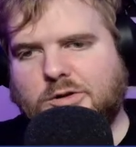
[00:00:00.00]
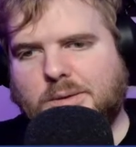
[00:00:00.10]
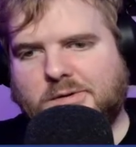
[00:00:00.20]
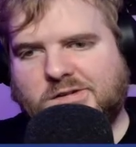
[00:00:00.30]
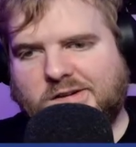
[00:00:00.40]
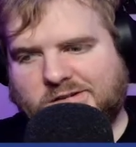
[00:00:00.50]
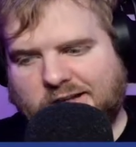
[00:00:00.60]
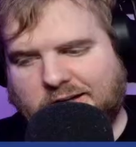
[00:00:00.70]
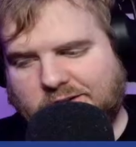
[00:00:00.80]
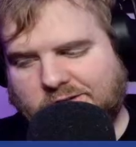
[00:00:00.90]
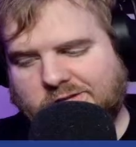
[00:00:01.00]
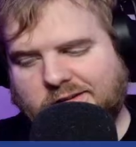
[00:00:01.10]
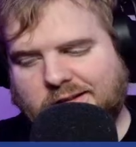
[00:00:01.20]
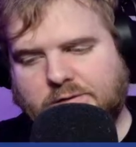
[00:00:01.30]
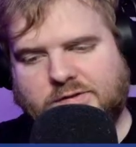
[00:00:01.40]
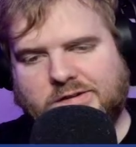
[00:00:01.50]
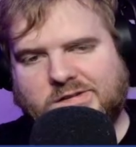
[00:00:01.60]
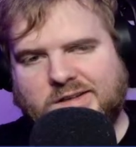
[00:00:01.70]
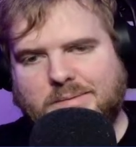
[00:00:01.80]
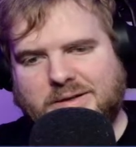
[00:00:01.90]
number 16 is. And if
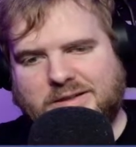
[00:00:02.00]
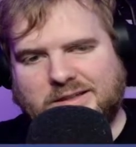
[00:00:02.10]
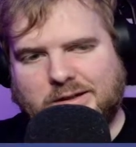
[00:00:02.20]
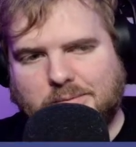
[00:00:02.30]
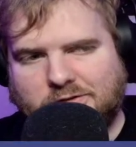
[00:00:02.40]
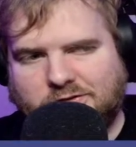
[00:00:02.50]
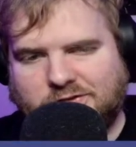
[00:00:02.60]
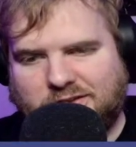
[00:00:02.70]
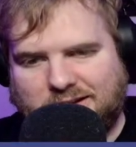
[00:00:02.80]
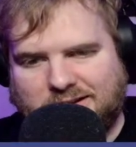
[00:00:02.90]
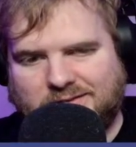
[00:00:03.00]
it's any better than number 15.